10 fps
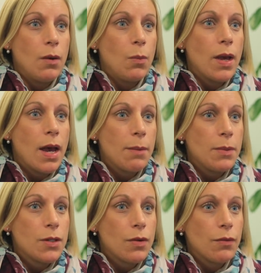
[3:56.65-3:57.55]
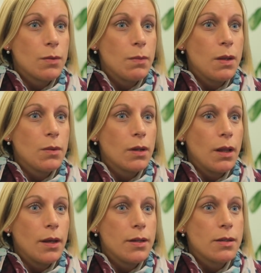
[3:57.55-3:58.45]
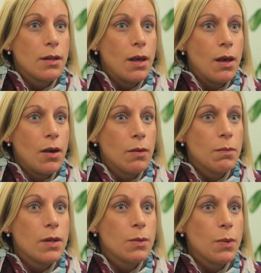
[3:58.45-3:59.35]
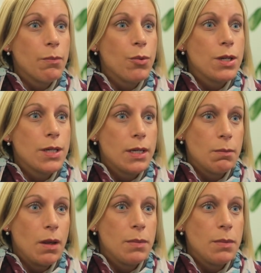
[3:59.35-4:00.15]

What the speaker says: We are happy to travel to meet with clients at their home, as we appreciate it may